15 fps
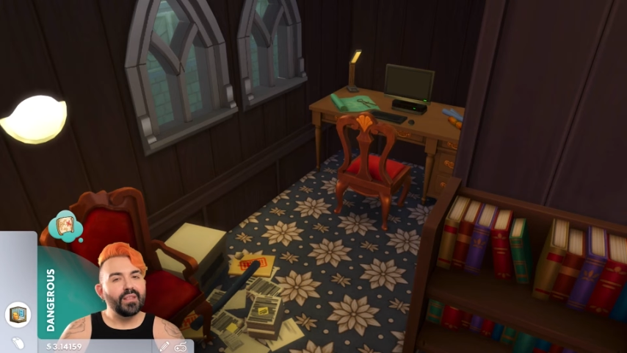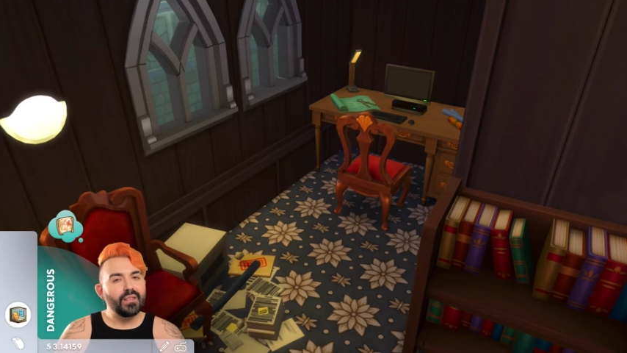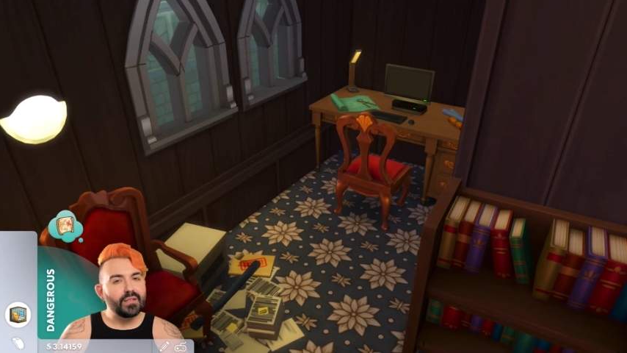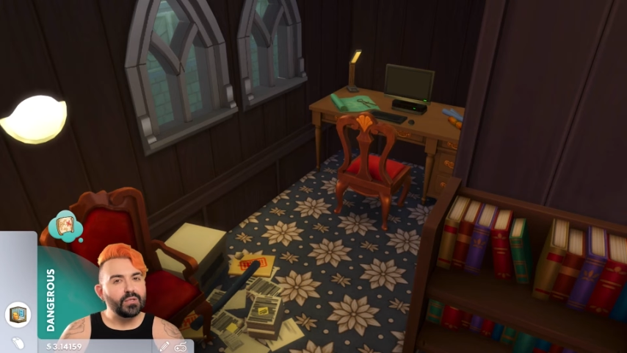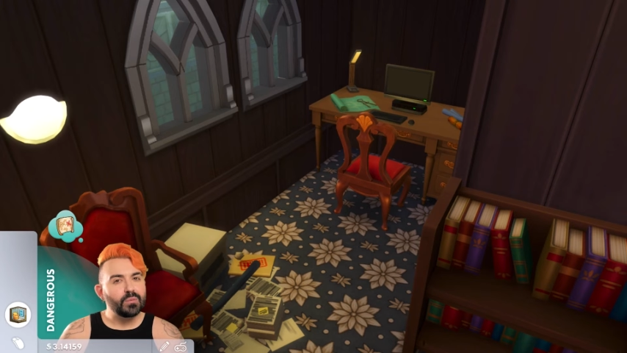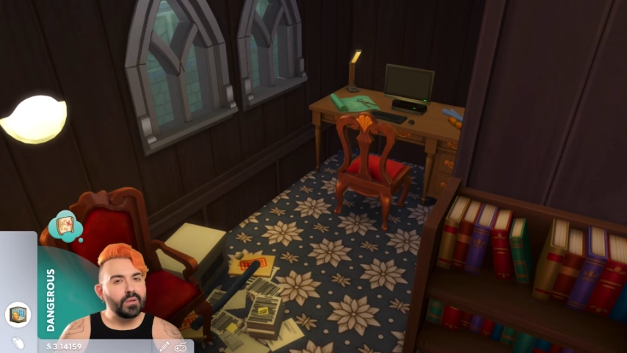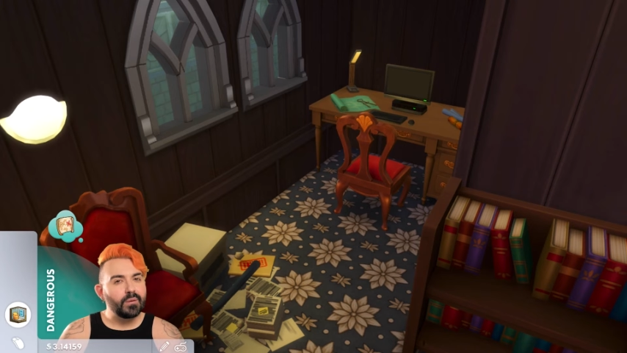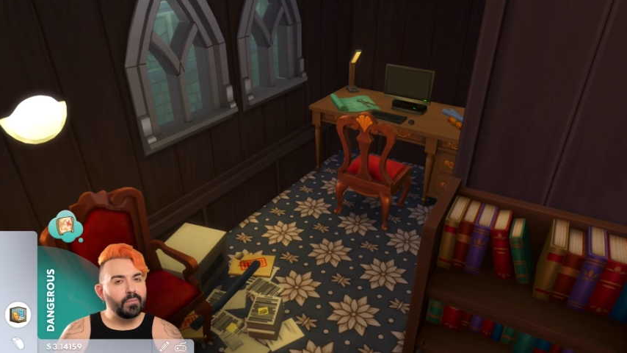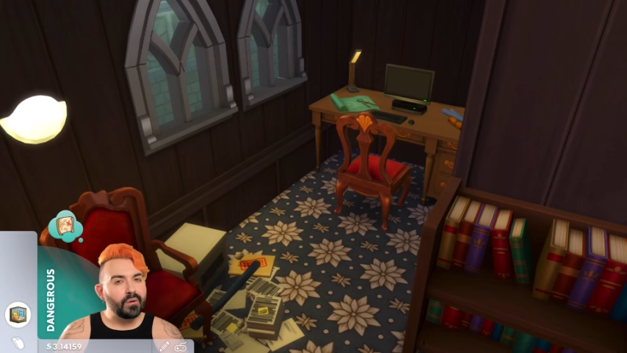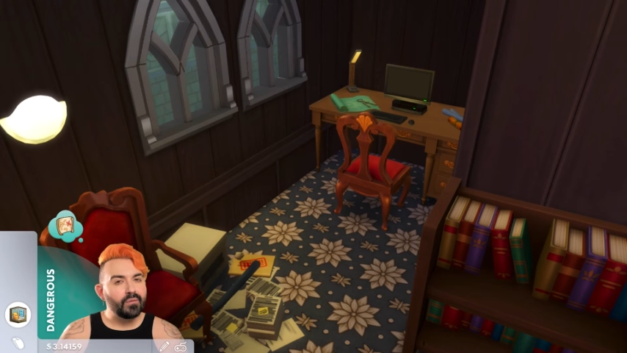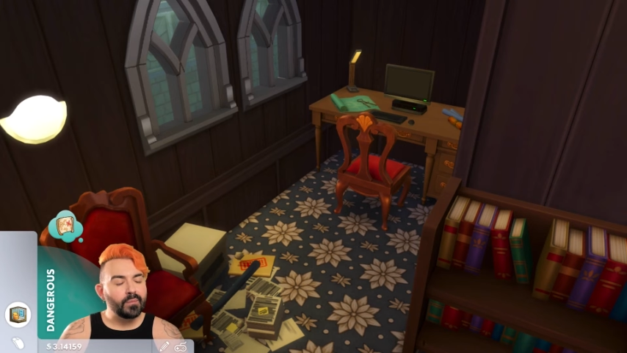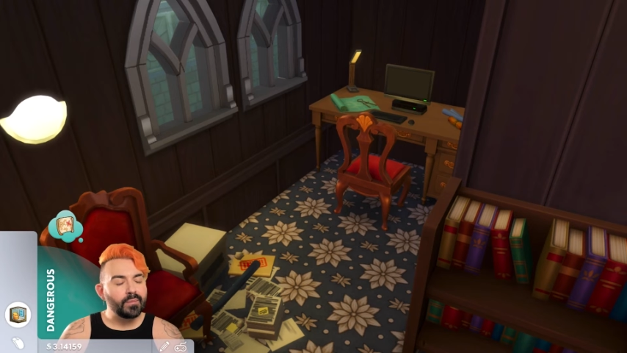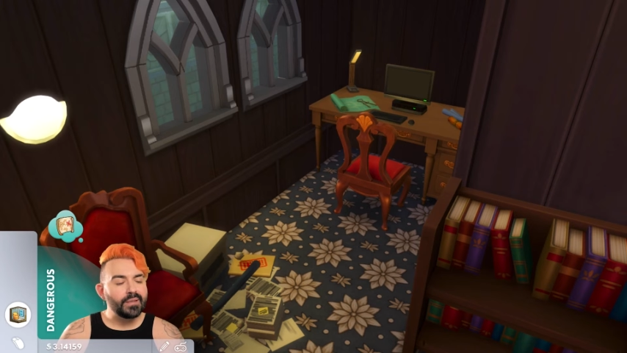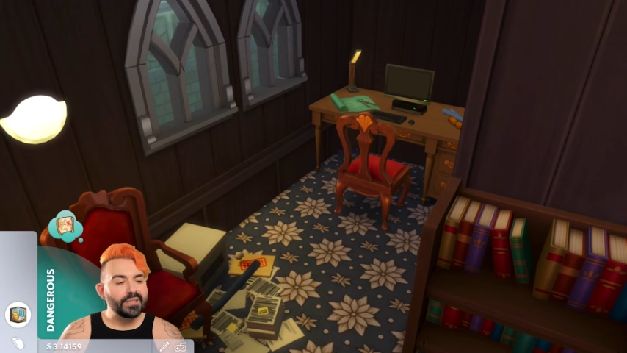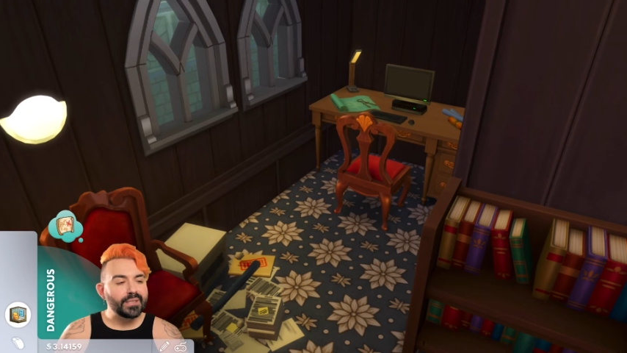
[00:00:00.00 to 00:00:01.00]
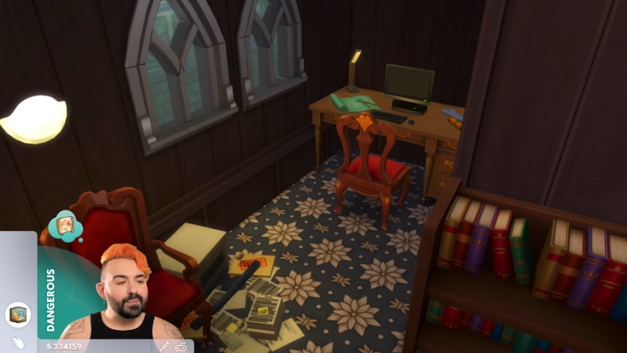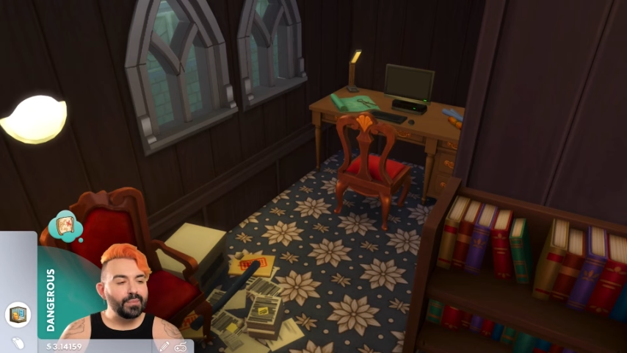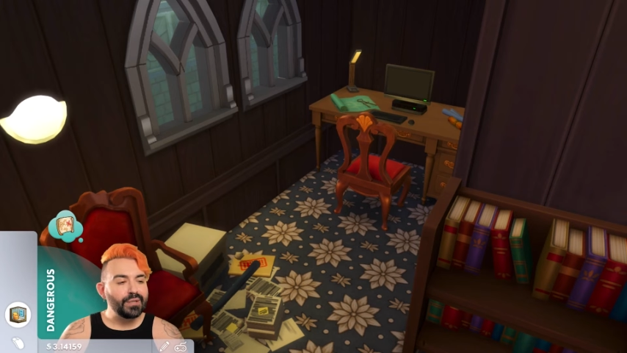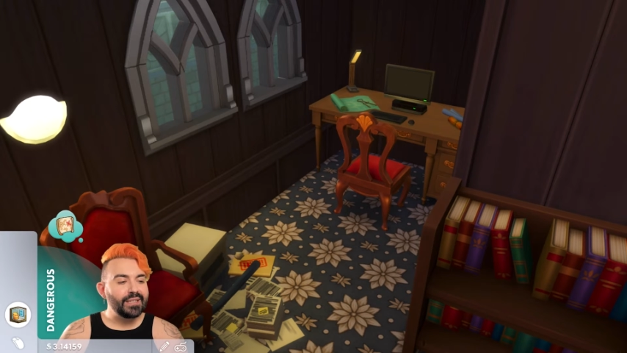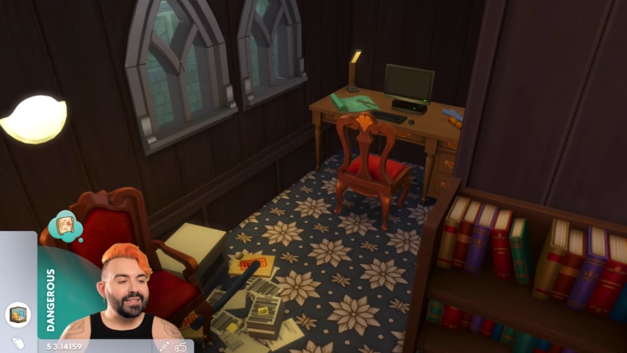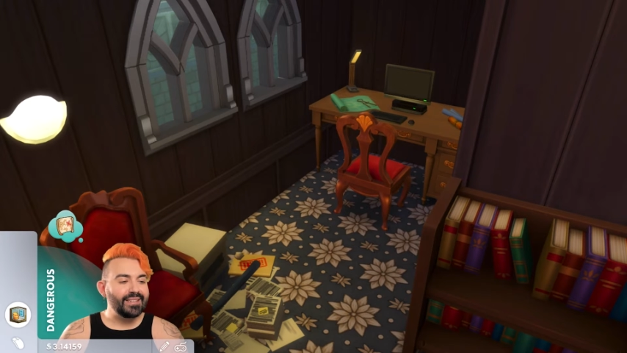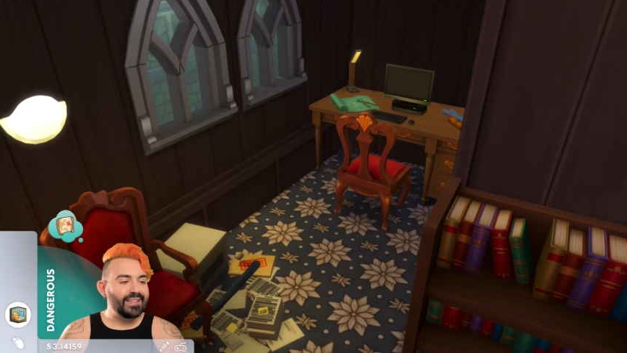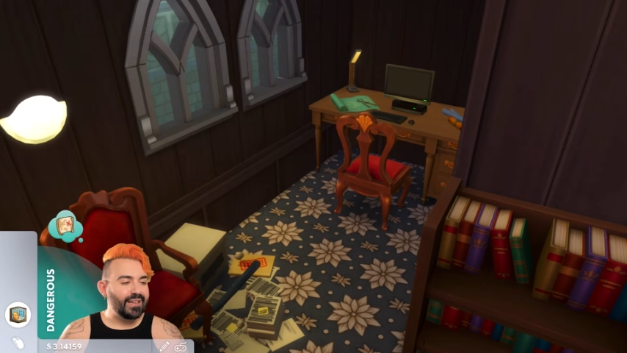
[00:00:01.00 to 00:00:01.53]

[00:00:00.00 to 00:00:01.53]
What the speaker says: this would be a perfect place to put it.